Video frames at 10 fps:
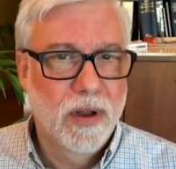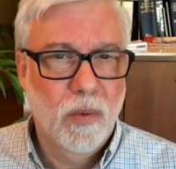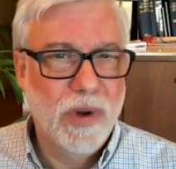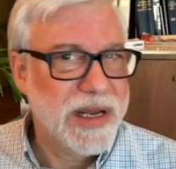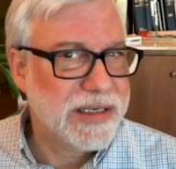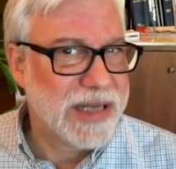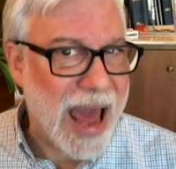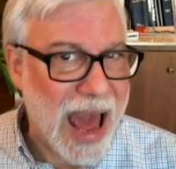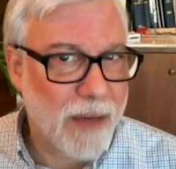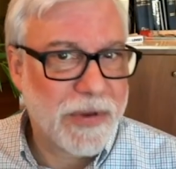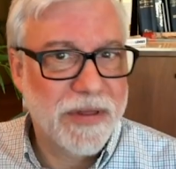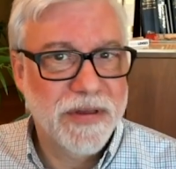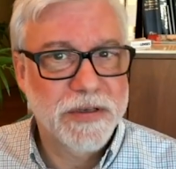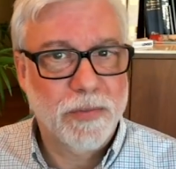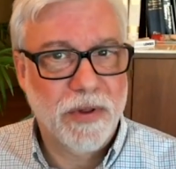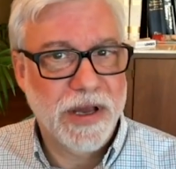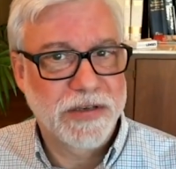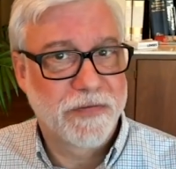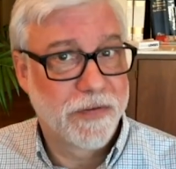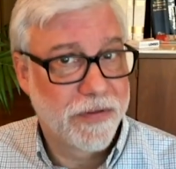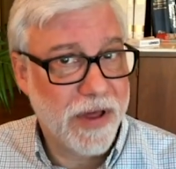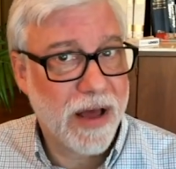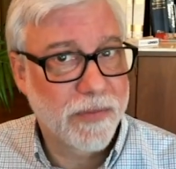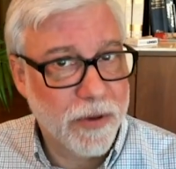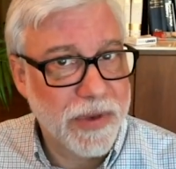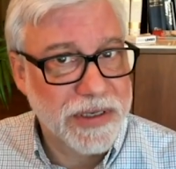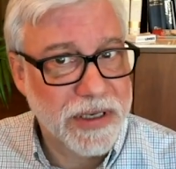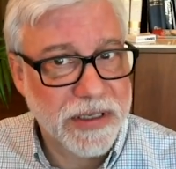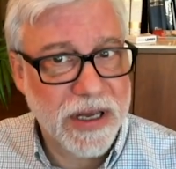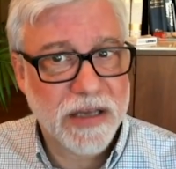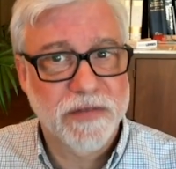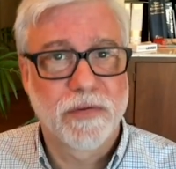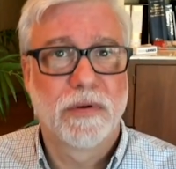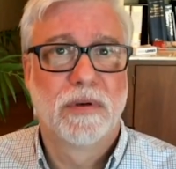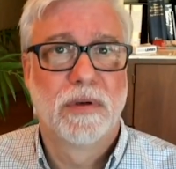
What needs to happen in this place for them to be successful?